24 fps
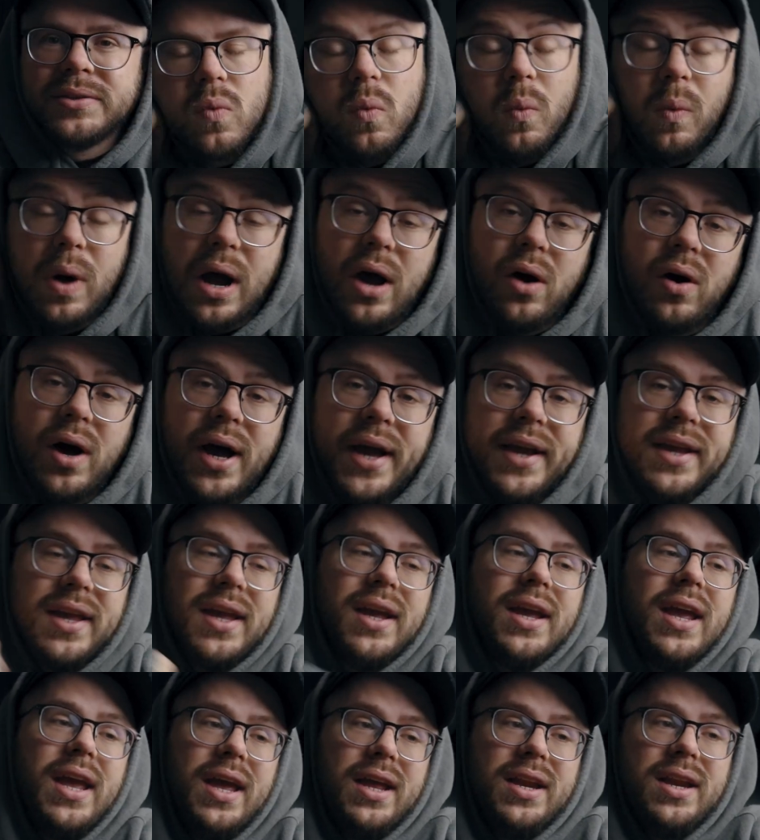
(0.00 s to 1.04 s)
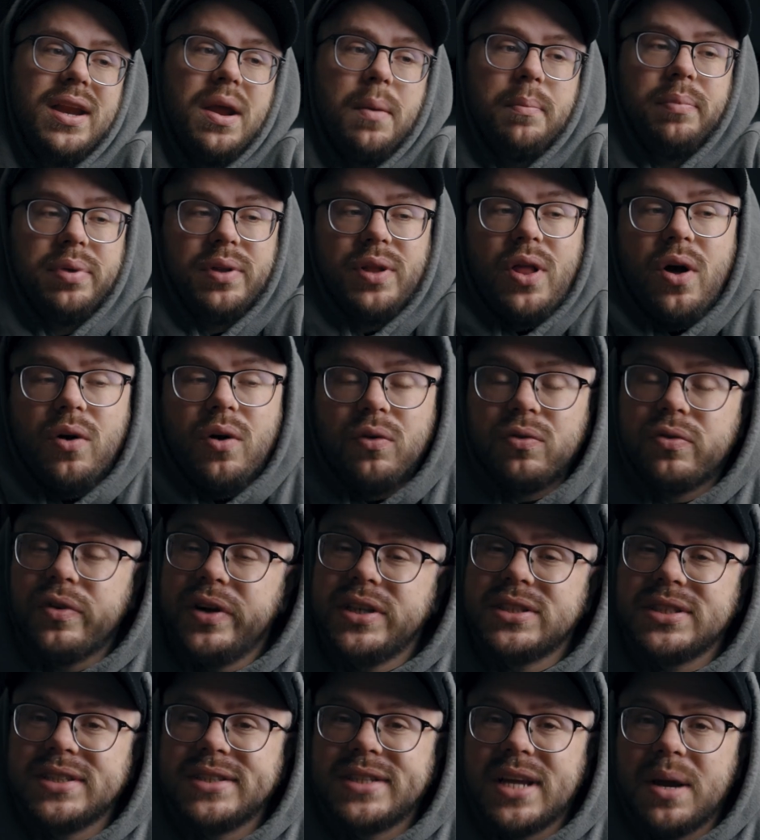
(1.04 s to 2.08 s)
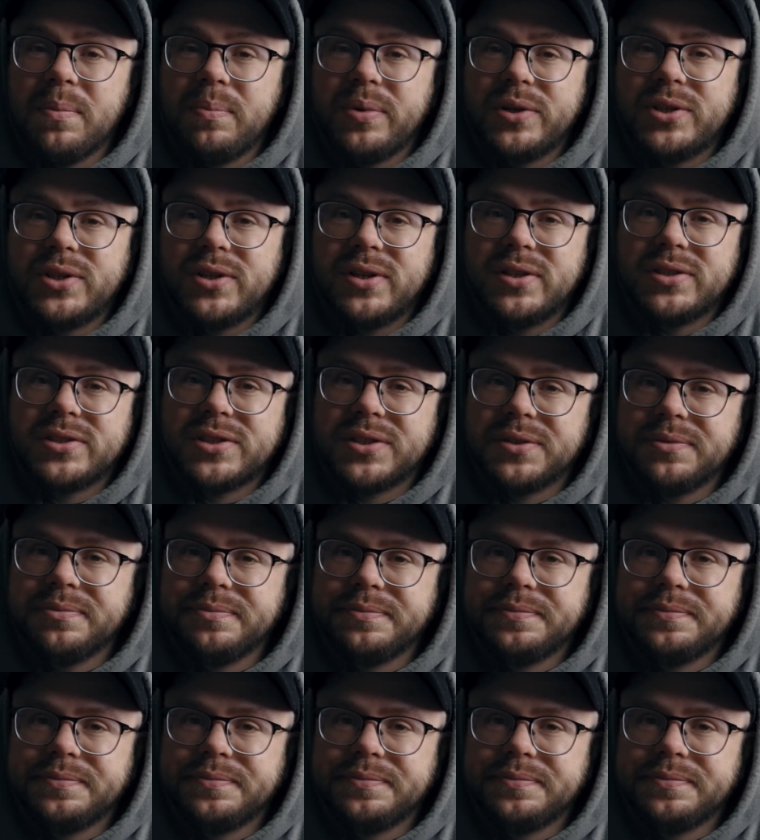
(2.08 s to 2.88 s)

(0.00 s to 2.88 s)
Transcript: while hiking in below freezing temperatures,